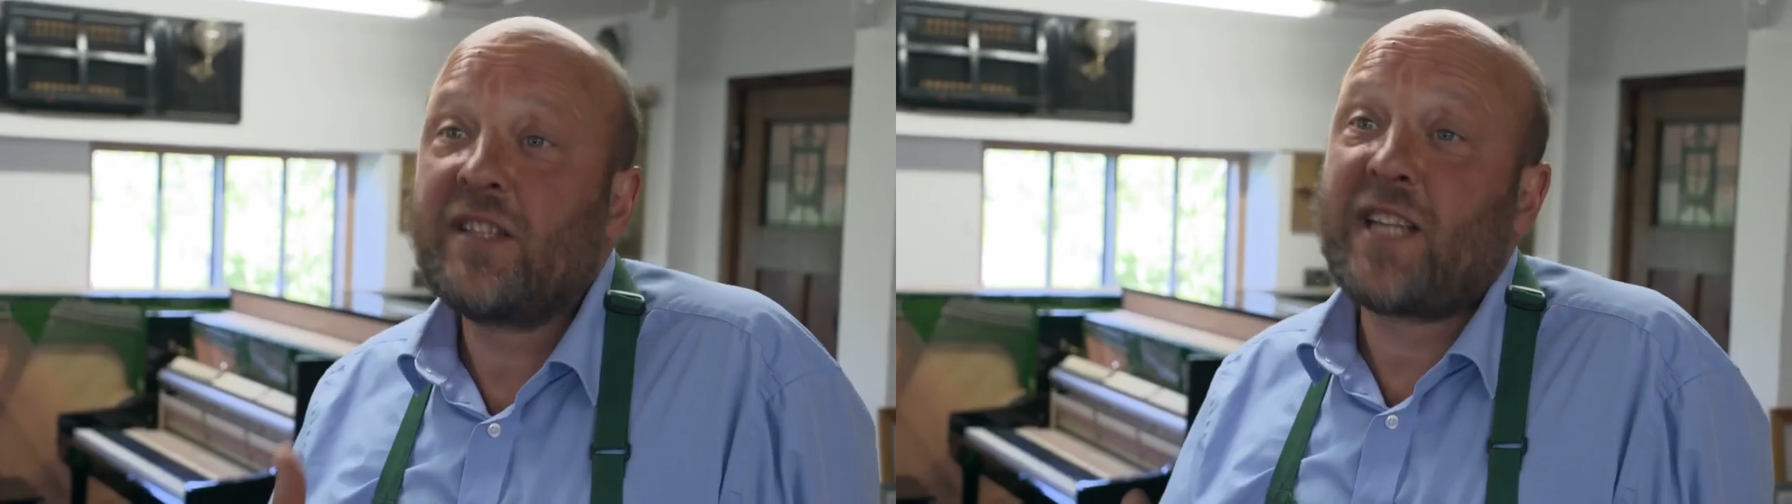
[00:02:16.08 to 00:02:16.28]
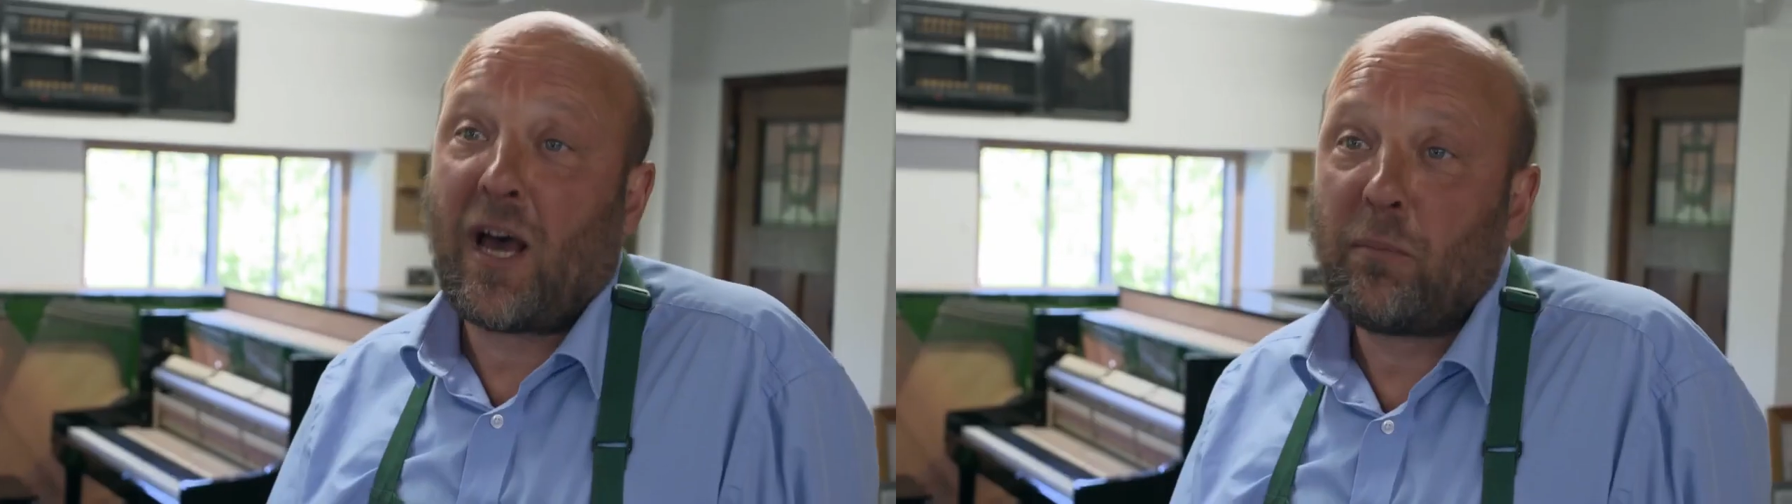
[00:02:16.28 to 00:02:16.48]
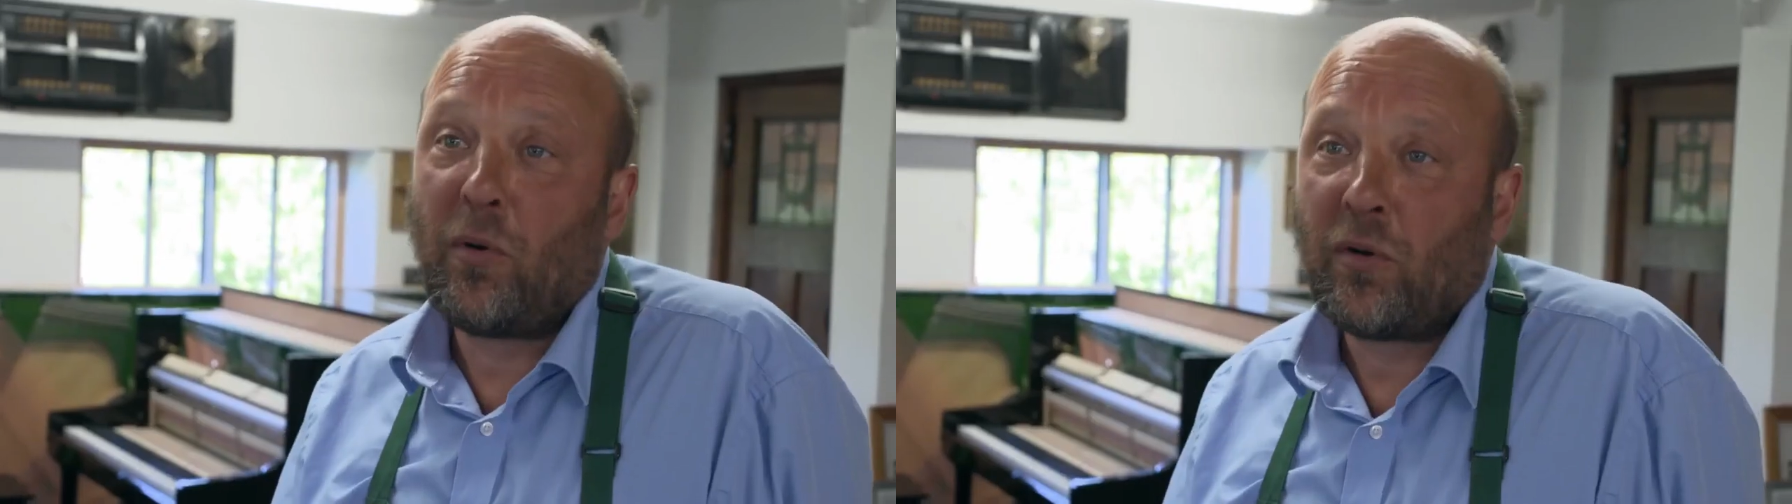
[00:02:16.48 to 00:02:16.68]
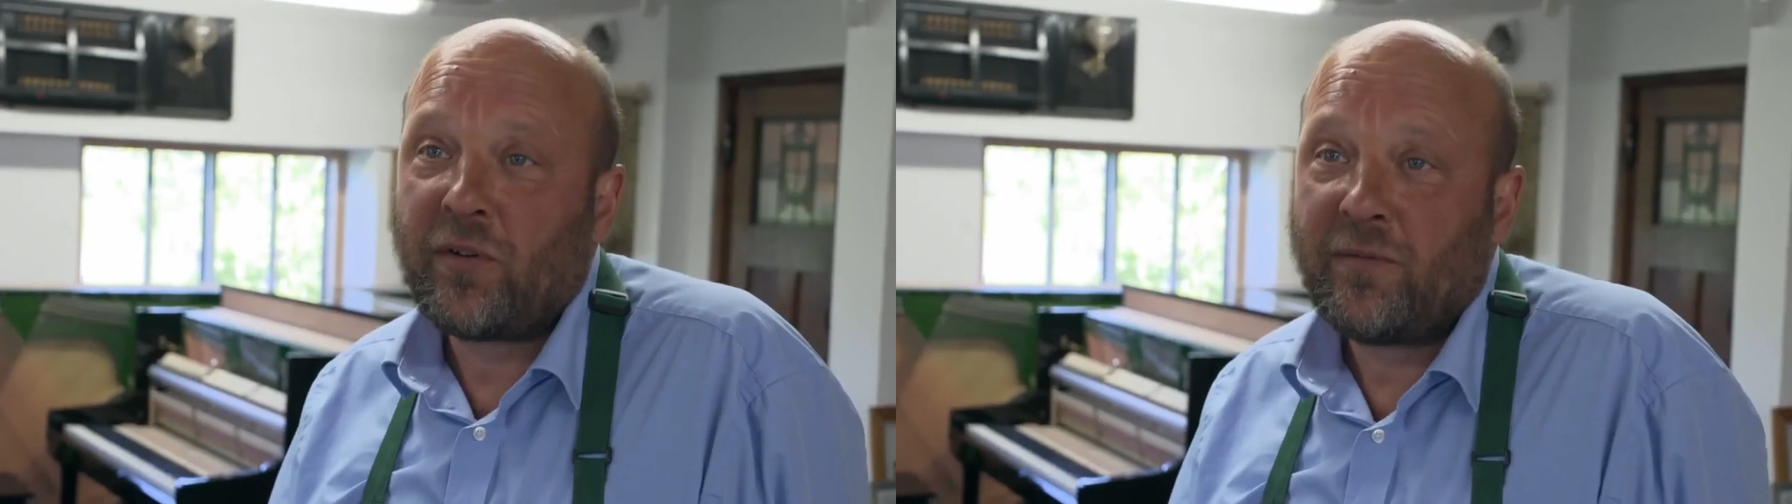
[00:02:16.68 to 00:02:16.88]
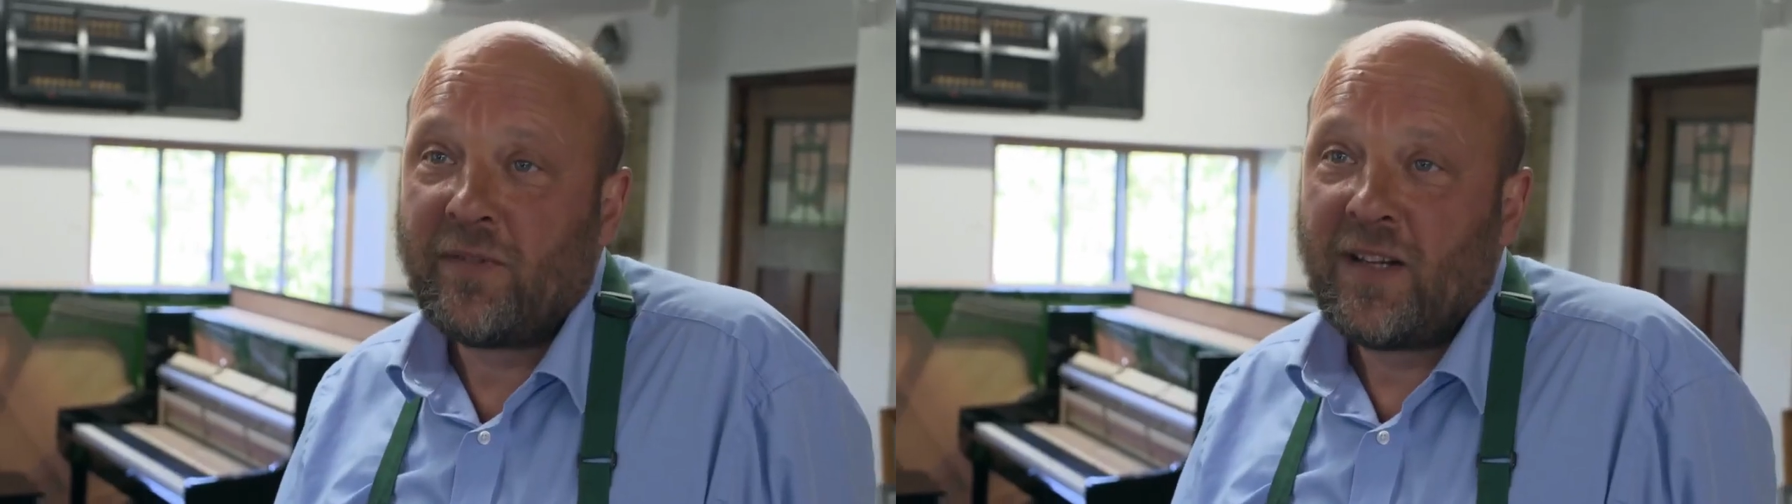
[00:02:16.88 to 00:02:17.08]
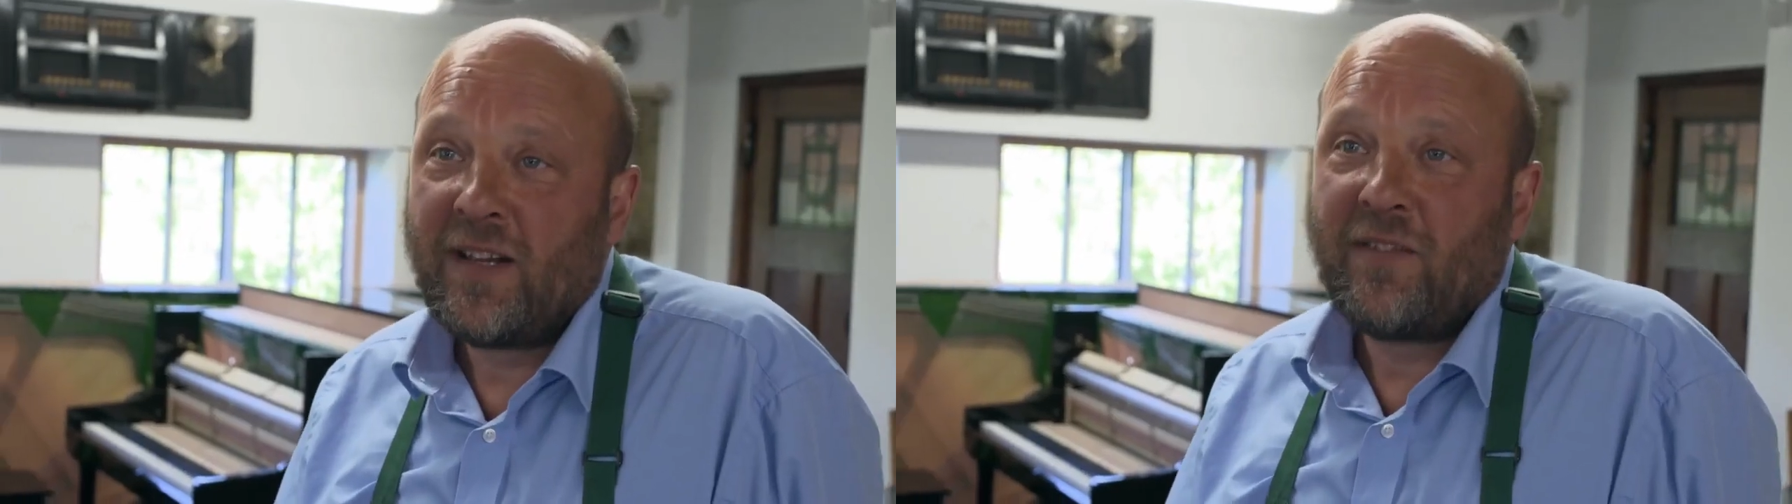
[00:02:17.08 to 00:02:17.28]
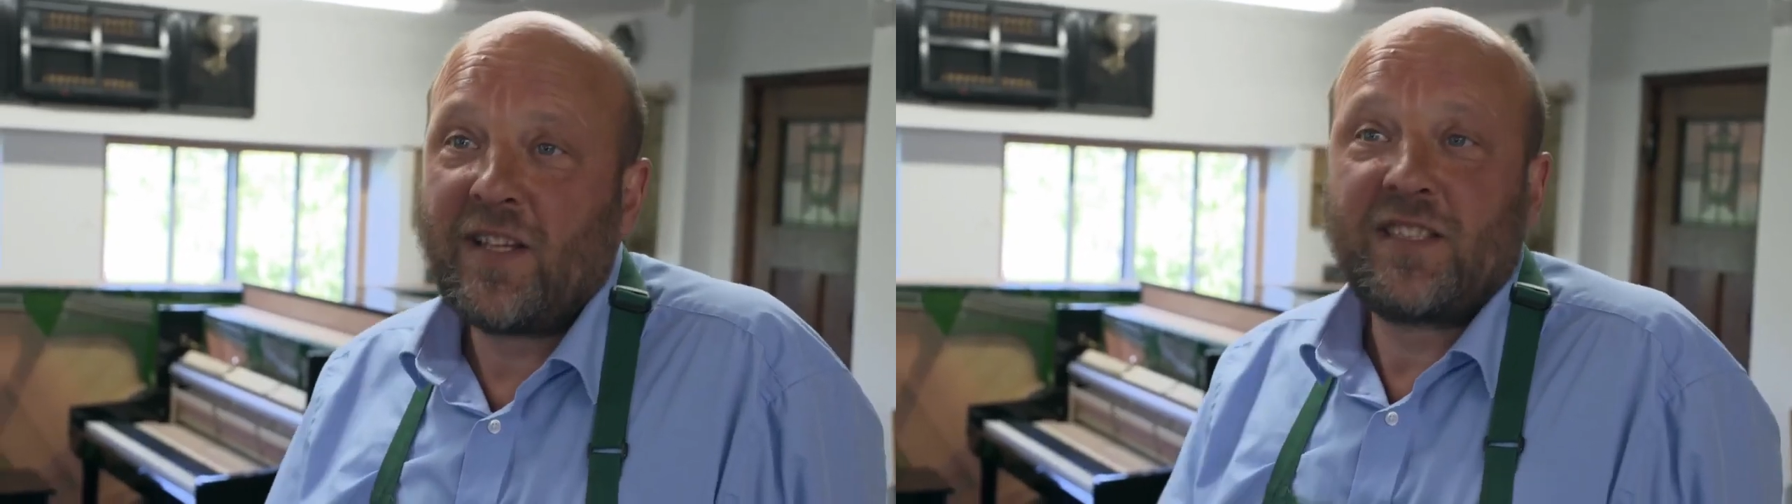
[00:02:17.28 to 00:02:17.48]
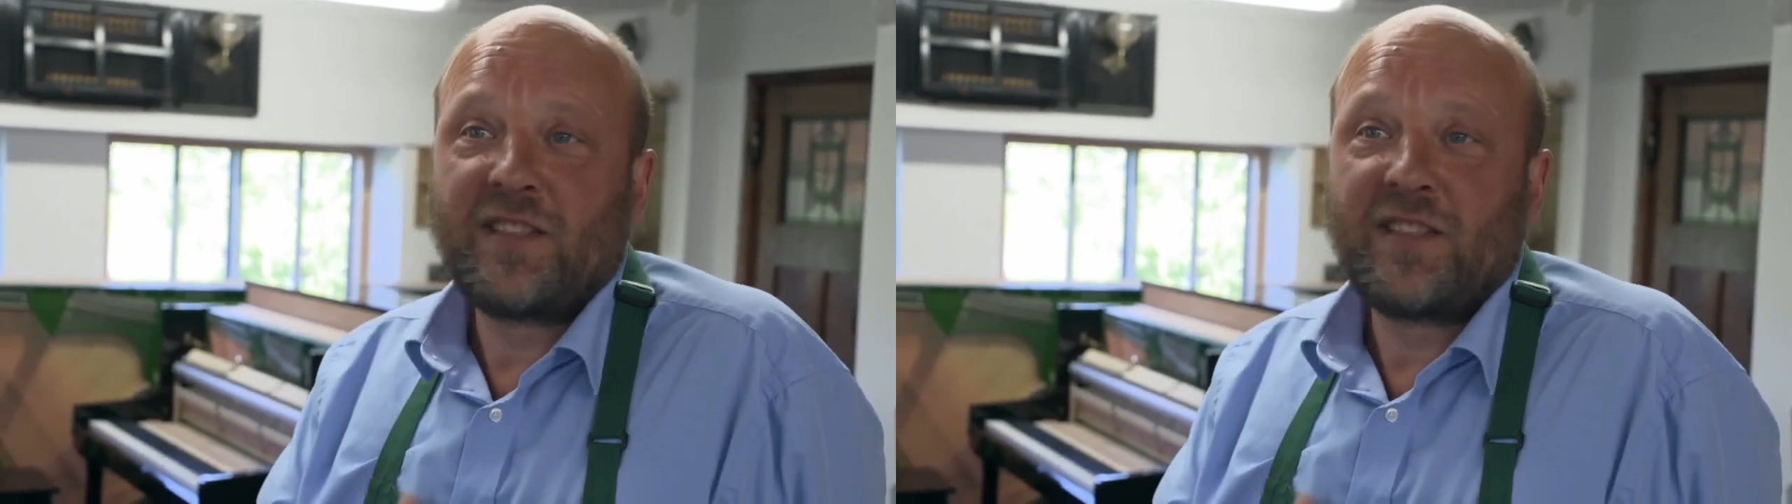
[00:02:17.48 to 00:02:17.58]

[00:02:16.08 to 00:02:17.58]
the soundboard. This